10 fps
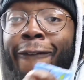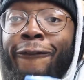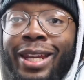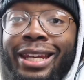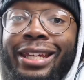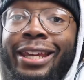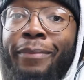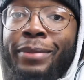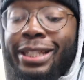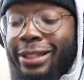Finna get
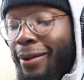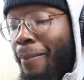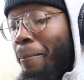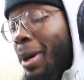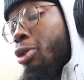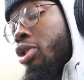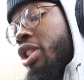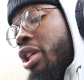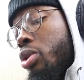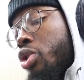me some more
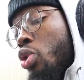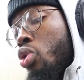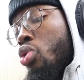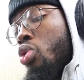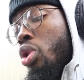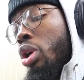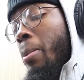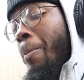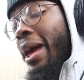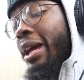juice. Ooh,
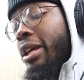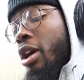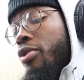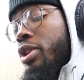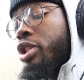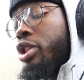black currant